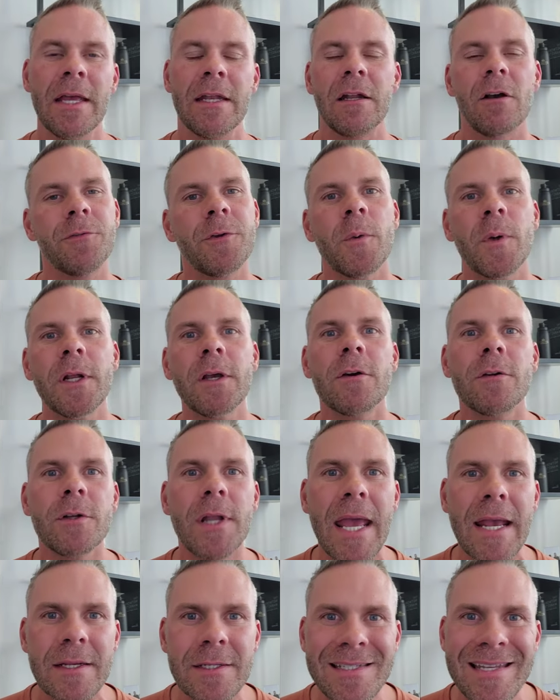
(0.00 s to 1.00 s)
Now, if you want to go
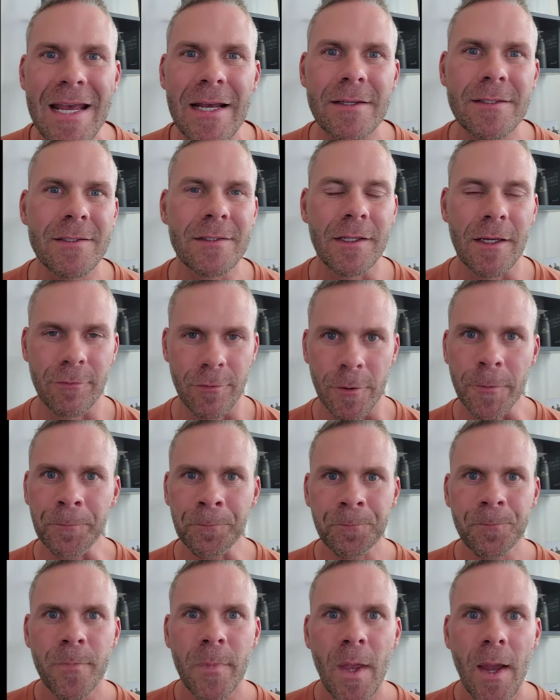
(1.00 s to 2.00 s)
next, next
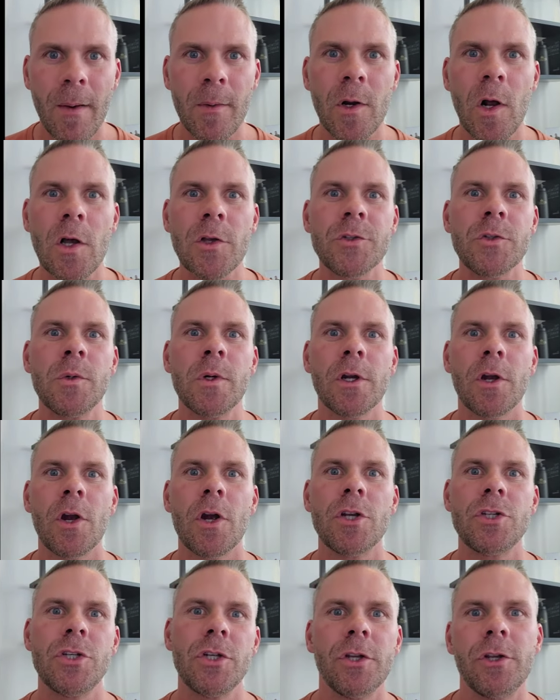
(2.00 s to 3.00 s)
level, I would also
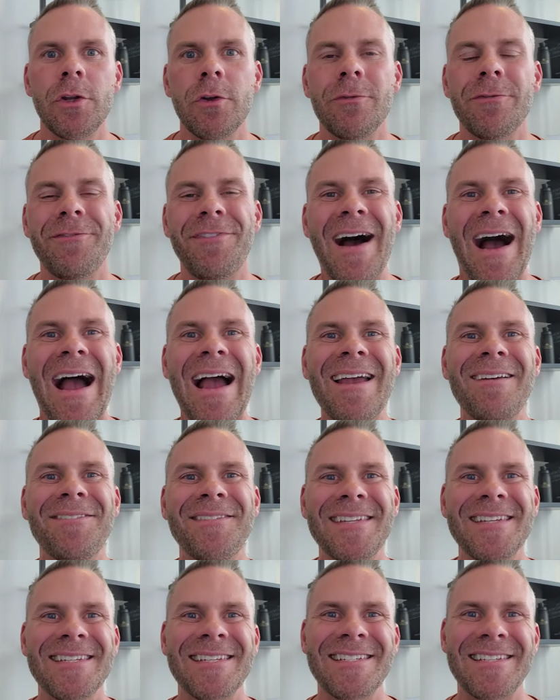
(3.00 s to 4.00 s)
encourage you to do five
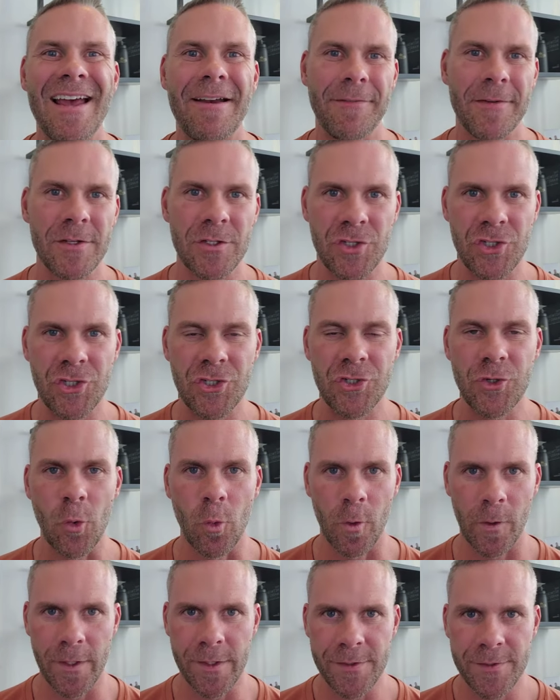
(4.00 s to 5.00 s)
to seven
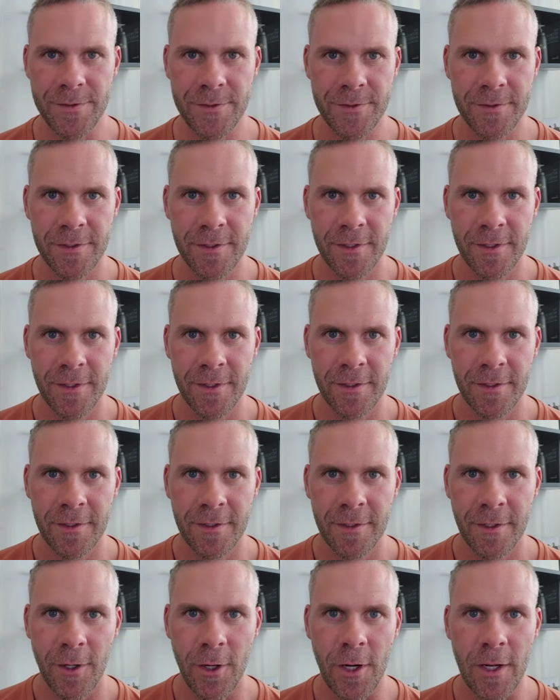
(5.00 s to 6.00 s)
stories
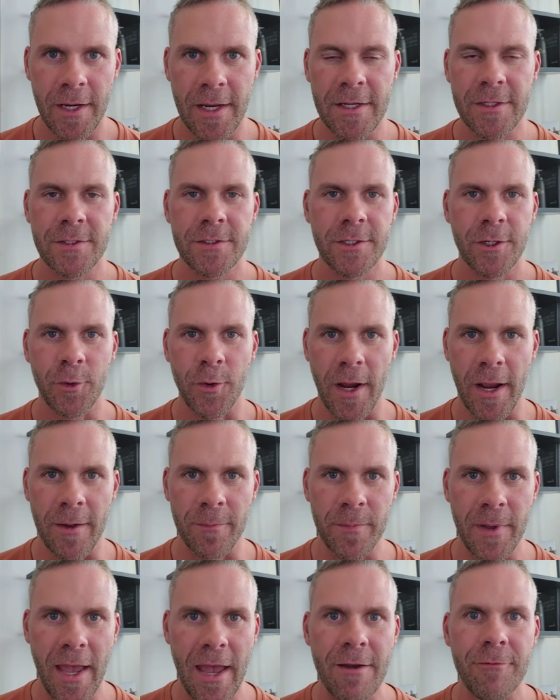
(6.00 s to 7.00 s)
on
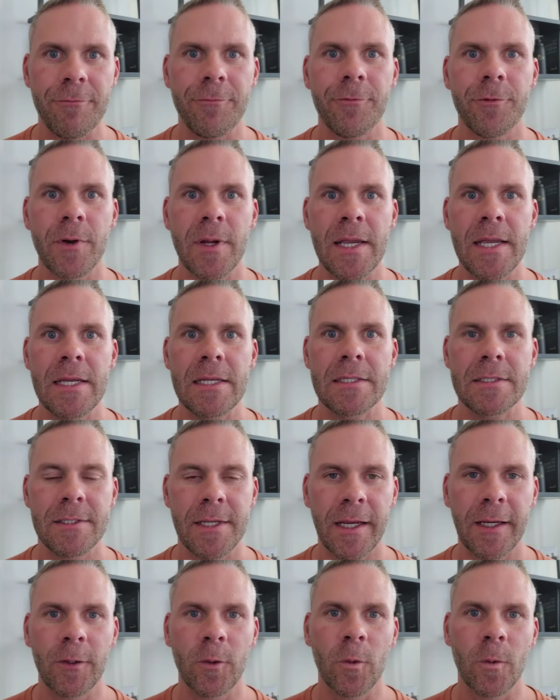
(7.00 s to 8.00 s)
Instagram every
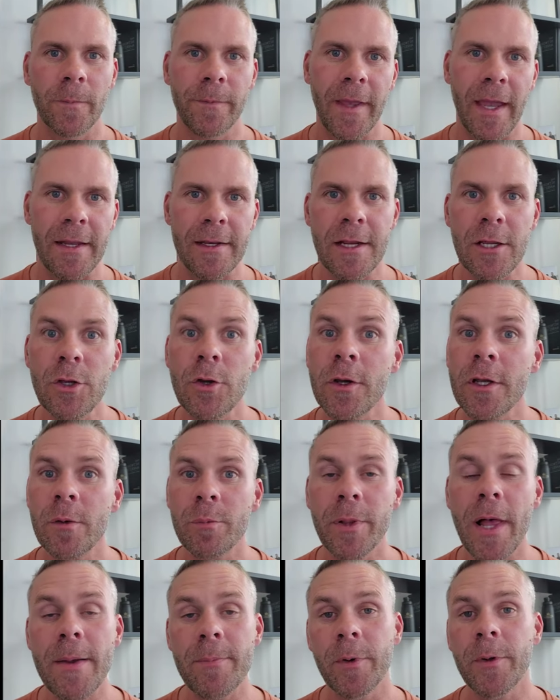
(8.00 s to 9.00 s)
single day. Now, you can
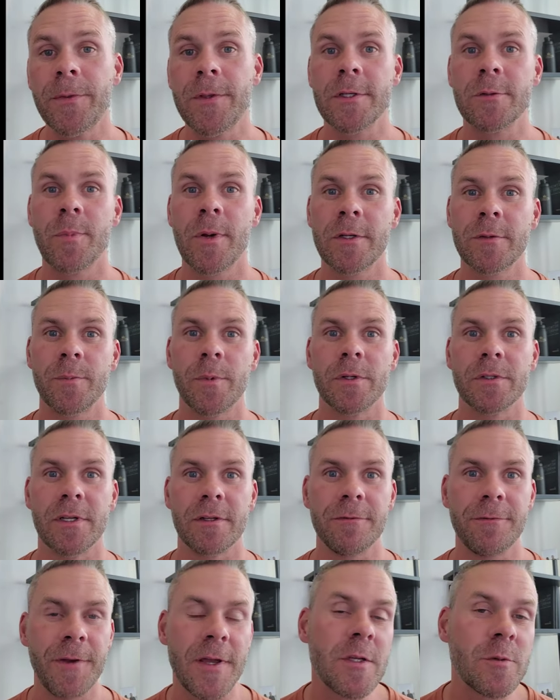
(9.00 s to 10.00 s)
apply both these principles
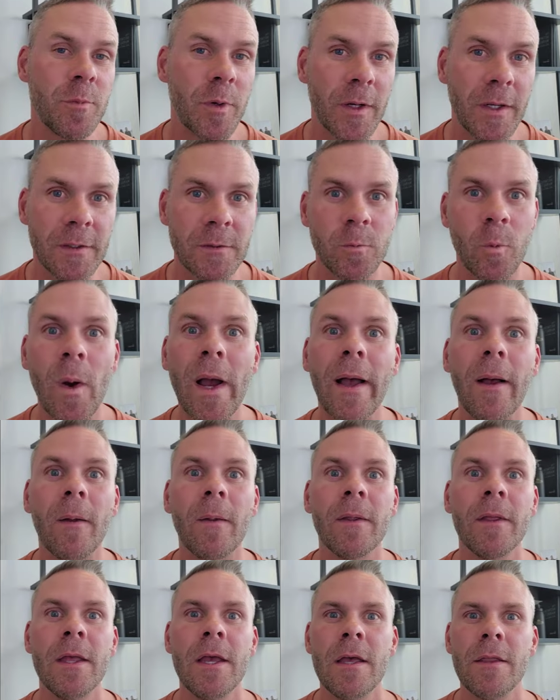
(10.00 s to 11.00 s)
on Facebook as
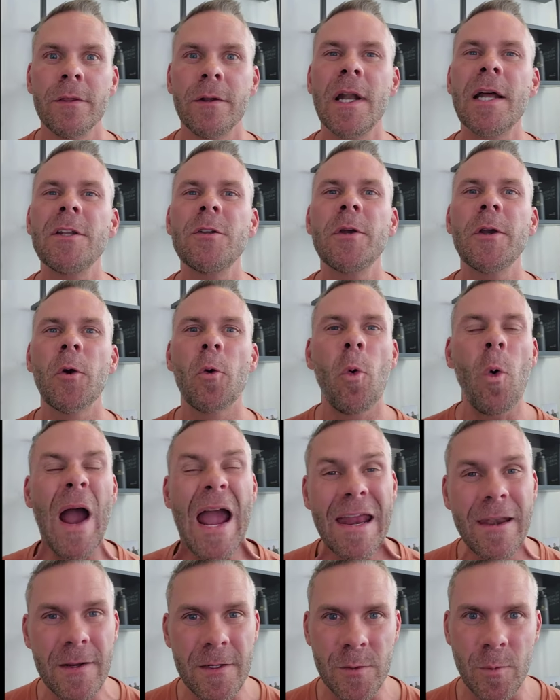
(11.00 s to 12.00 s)
well. They're not doing
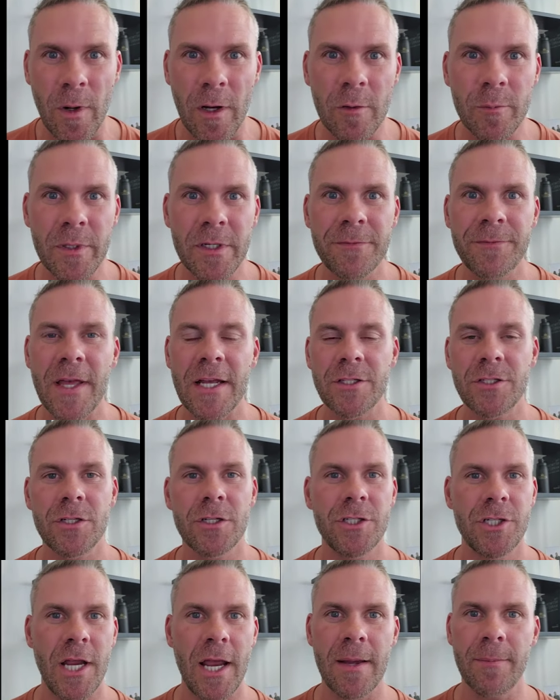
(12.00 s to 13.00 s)
quite as well, but if that's
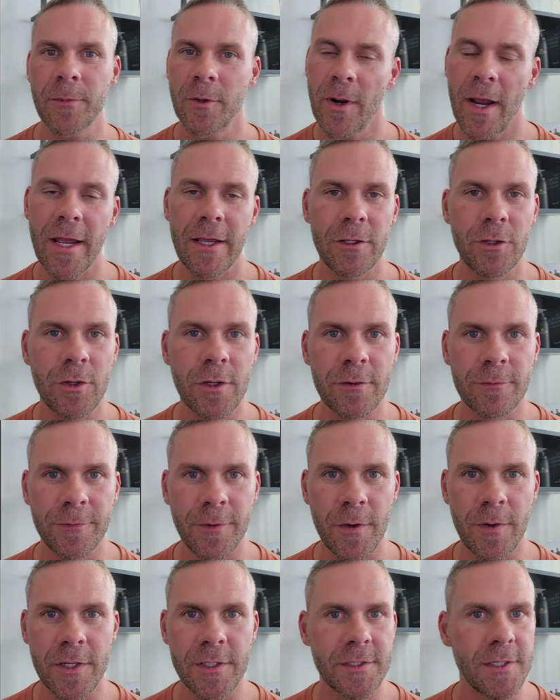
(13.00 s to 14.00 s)
your jam, great. You can
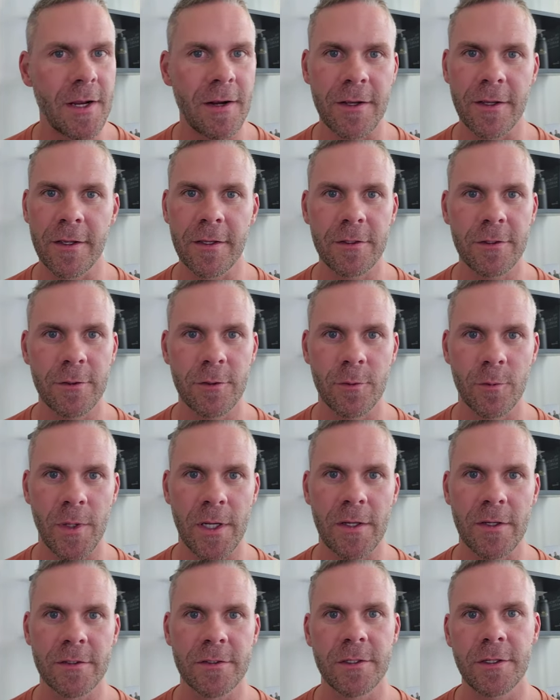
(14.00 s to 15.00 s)
focus there. You can do the
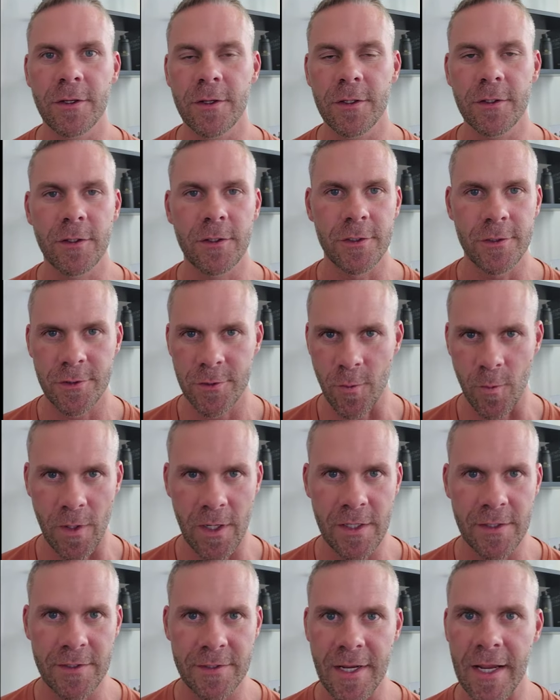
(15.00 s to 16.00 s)
reels and you can do the
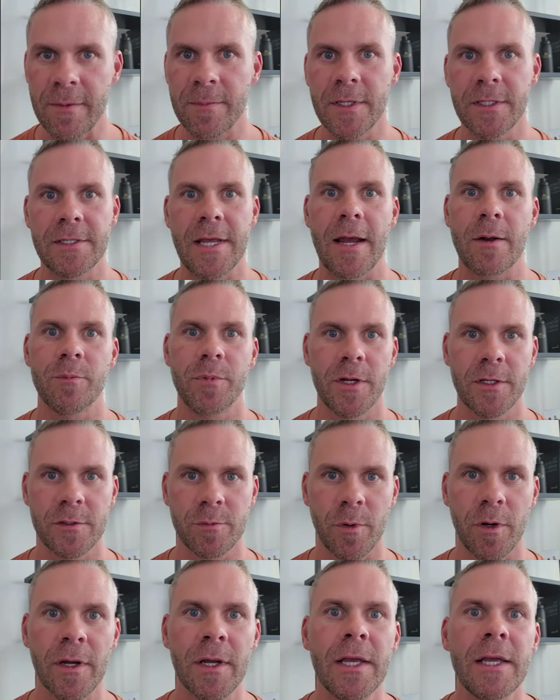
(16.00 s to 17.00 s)
stories, same exact
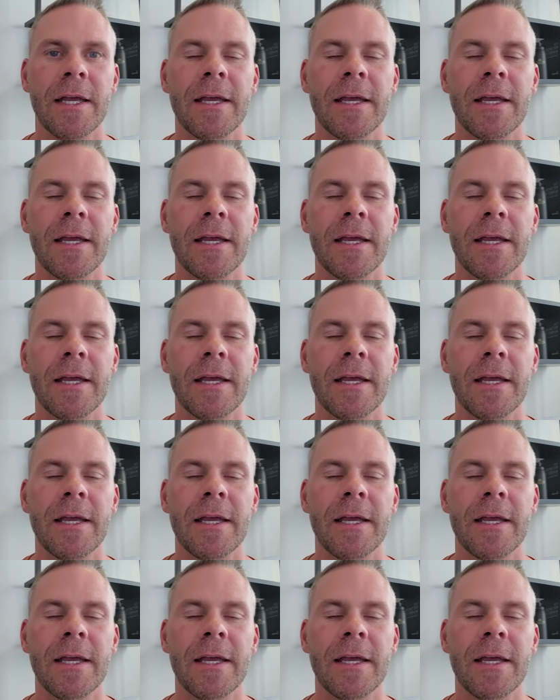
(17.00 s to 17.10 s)
principle.